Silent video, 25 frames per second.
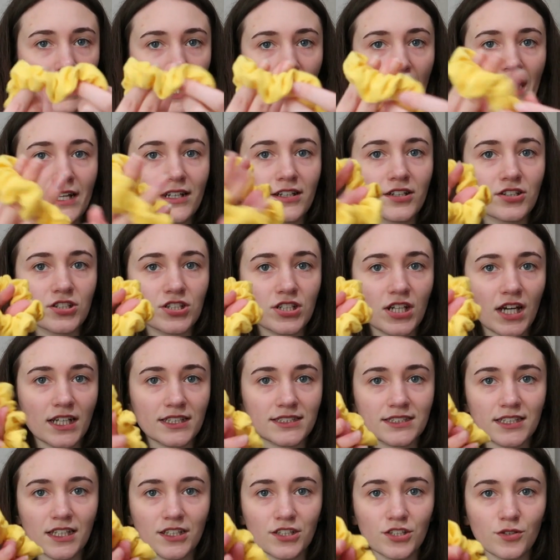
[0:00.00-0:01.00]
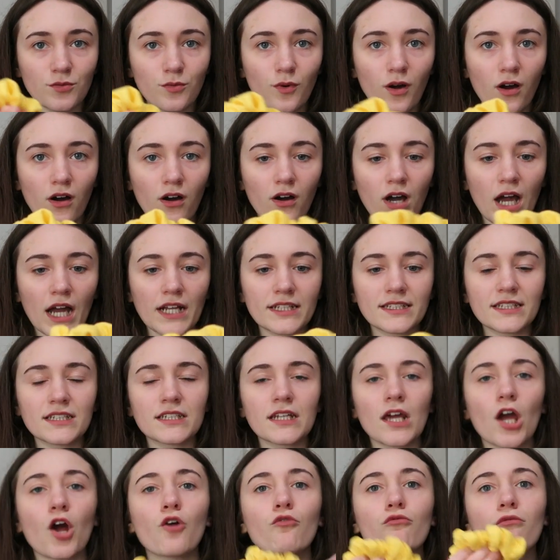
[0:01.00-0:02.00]
And I tell you what, I
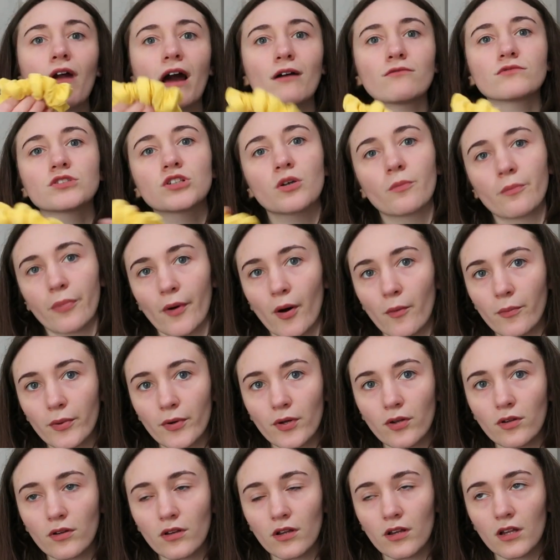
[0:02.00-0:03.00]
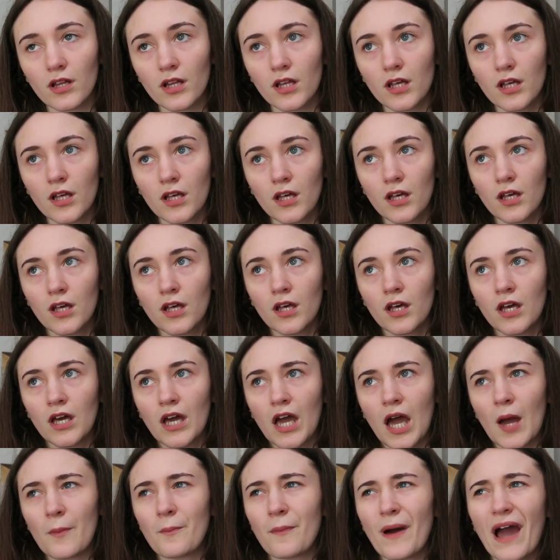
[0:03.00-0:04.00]
did it around a bobble.
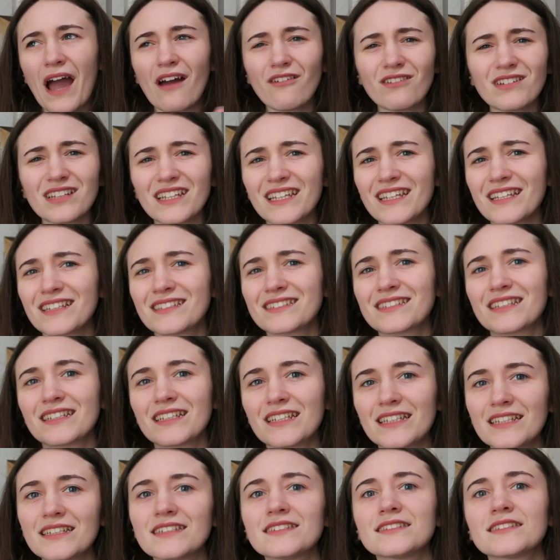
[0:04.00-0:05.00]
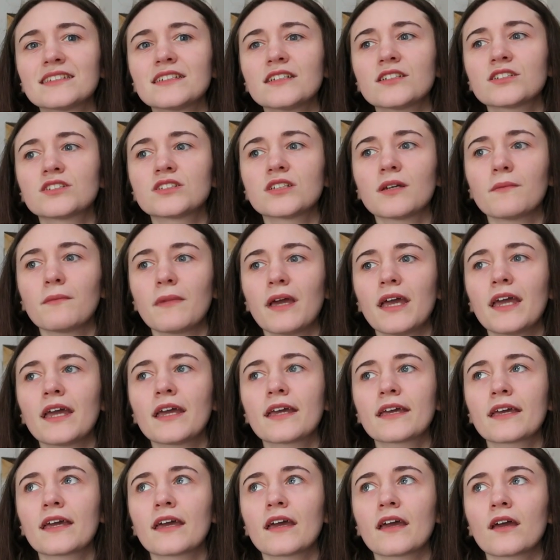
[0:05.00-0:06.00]
Apparently it's easier to
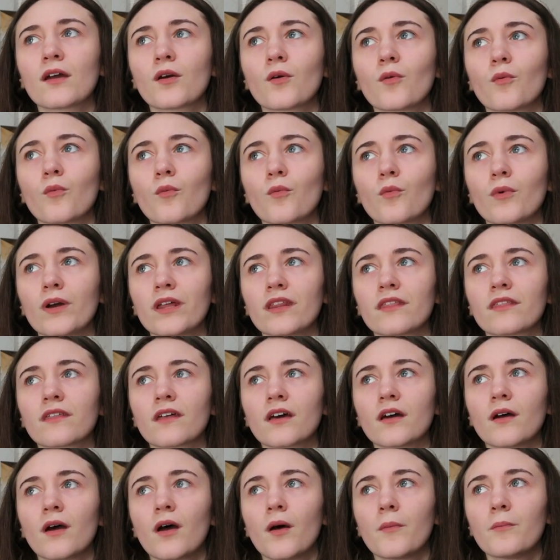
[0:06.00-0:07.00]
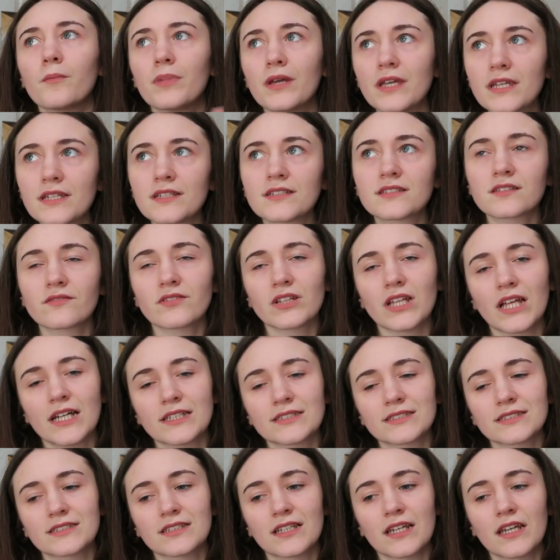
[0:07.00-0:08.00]
make it with a piece of
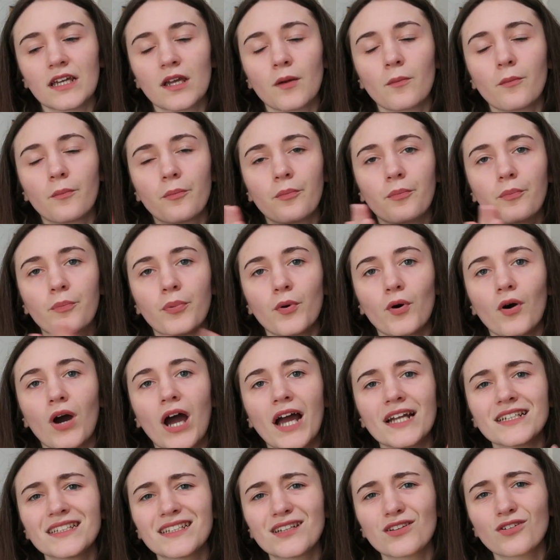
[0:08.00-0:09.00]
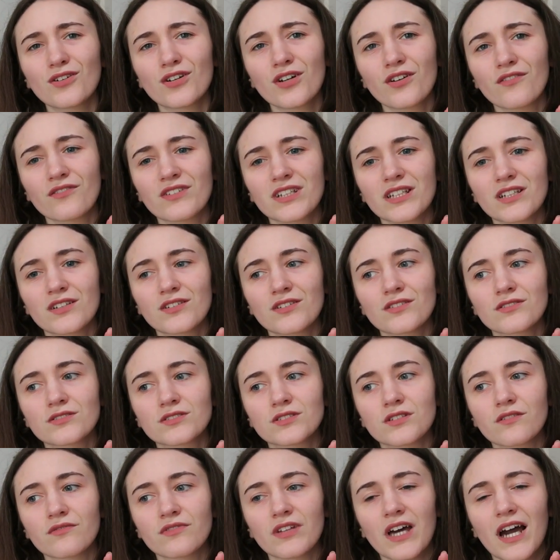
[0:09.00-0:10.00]
elastic, but I did look at
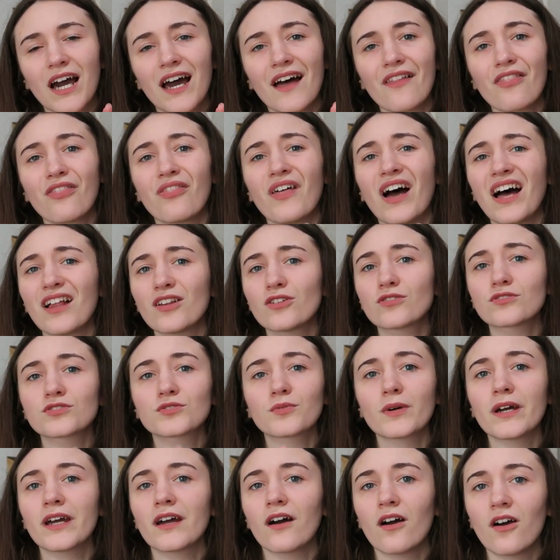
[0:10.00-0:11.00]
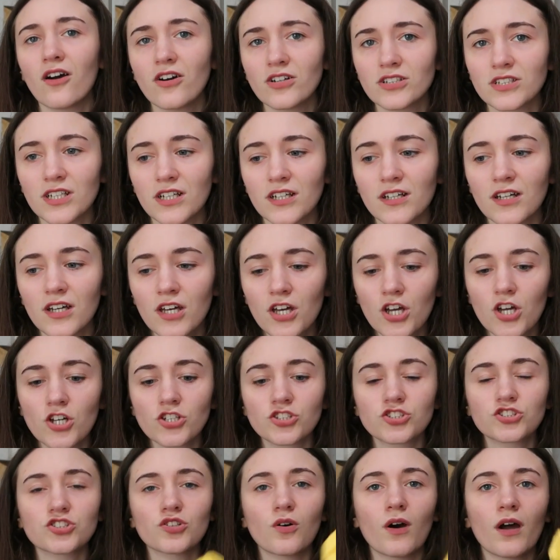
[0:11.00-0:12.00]
videos of that and that looked way harder,
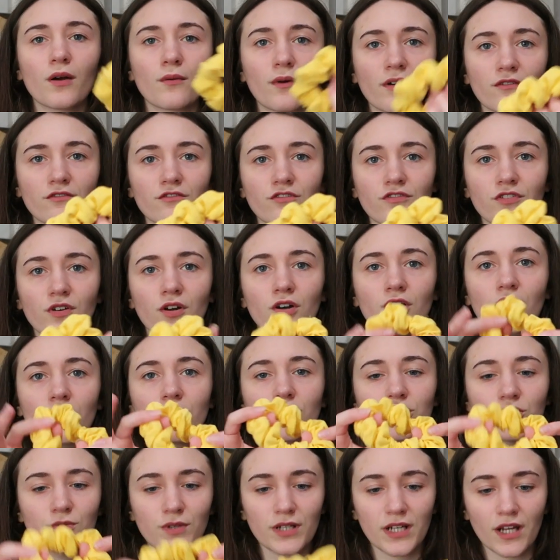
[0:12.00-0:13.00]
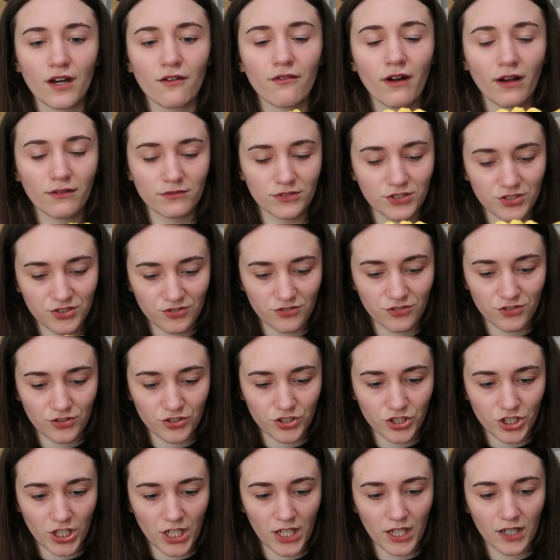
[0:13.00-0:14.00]
so I went for doing it around a
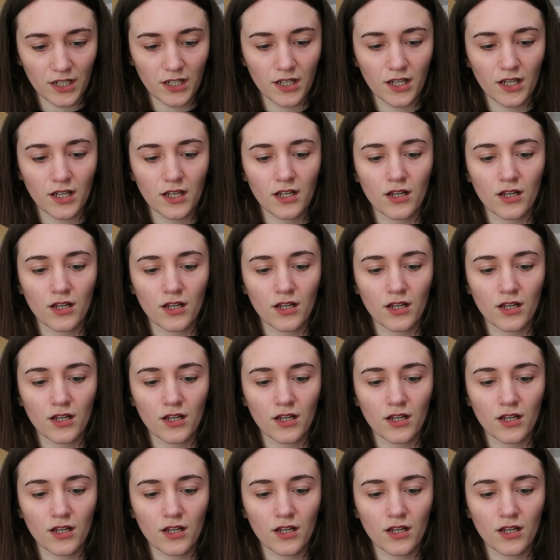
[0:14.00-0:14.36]
scrunchie.